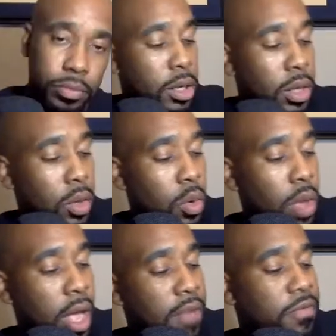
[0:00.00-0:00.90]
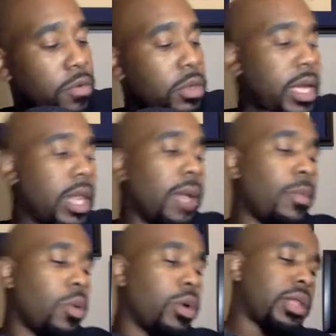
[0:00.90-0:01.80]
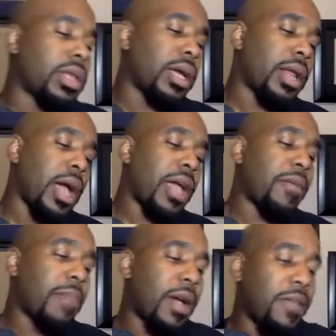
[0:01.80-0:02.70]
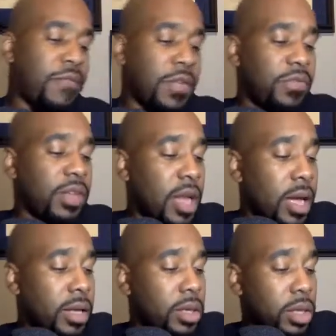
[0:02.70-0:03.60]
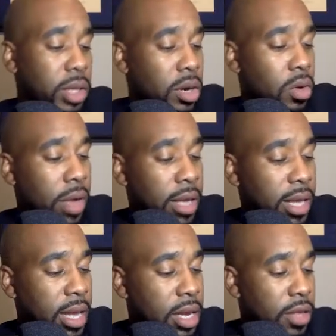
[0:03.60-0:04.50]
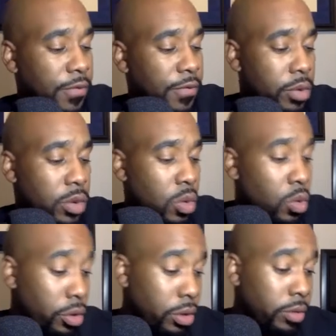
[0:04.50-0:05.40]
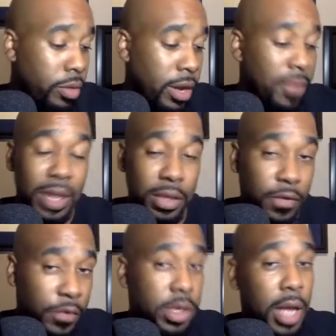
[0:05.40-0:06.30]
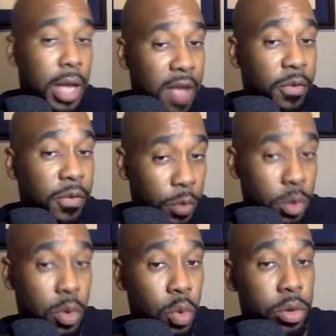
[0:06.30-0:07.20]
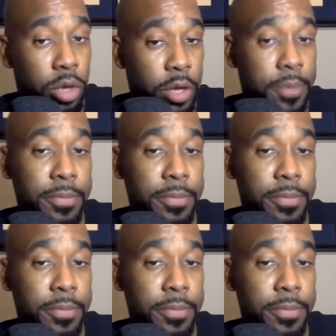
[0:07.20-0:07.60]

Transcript: So after leading Morningside High by 59-0 at the end of the first quarter, right? Not the first half, the first quarter, Jack.